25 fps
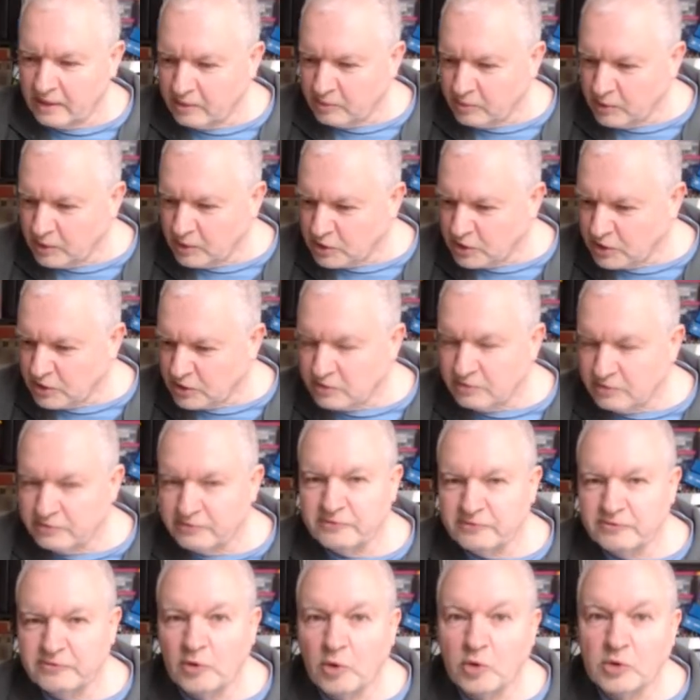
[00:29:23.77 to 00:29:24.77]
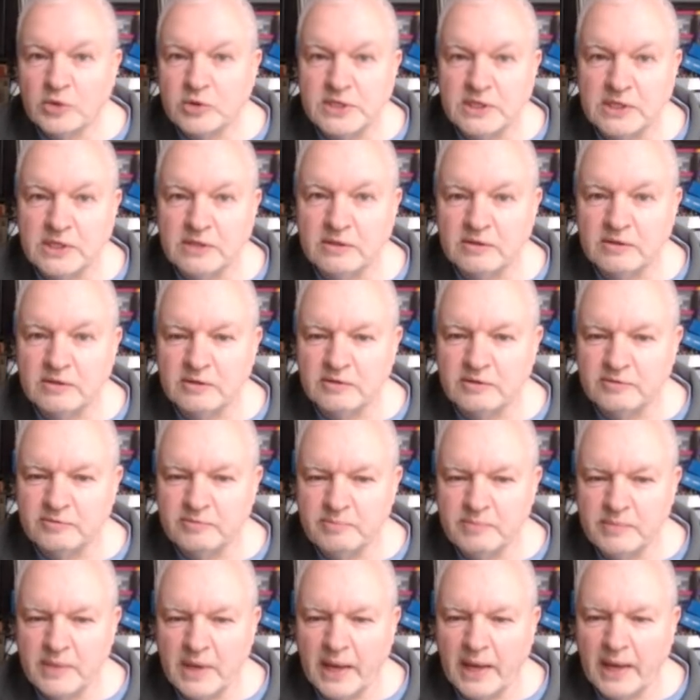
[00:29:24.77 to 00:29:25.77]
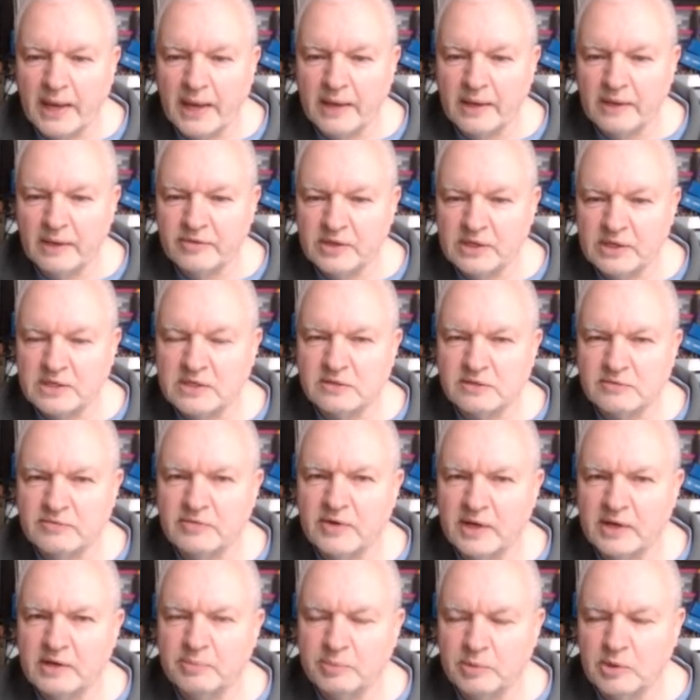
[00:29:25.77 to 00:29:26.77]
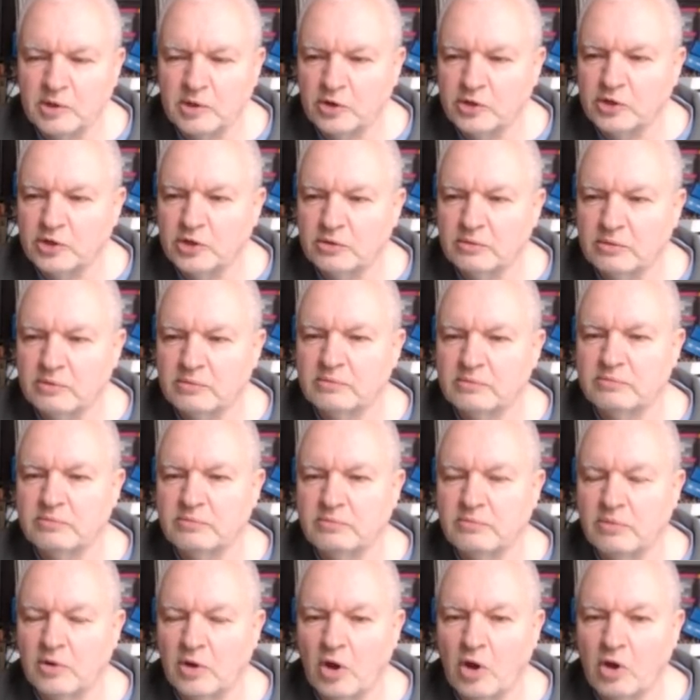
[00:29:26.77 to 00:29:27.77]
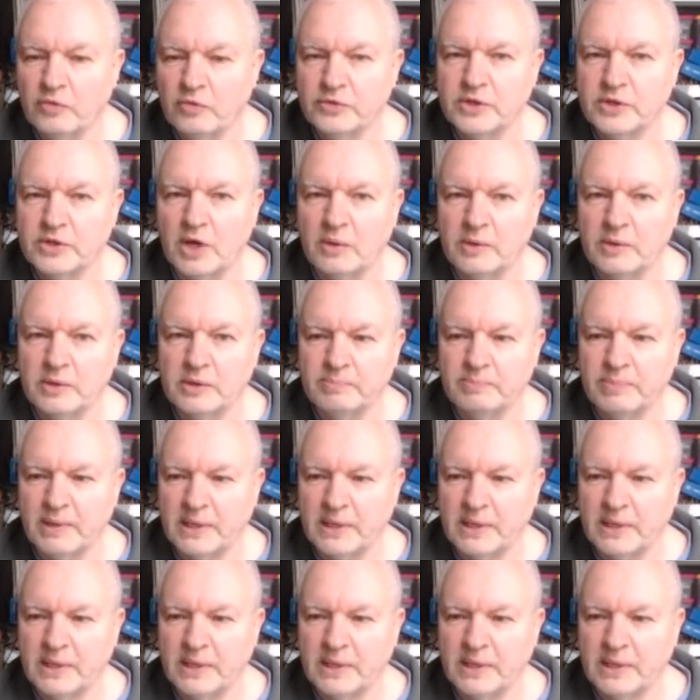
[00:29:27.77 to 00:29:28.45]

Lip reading: which is the 14th of May. I think it's available on an ongoing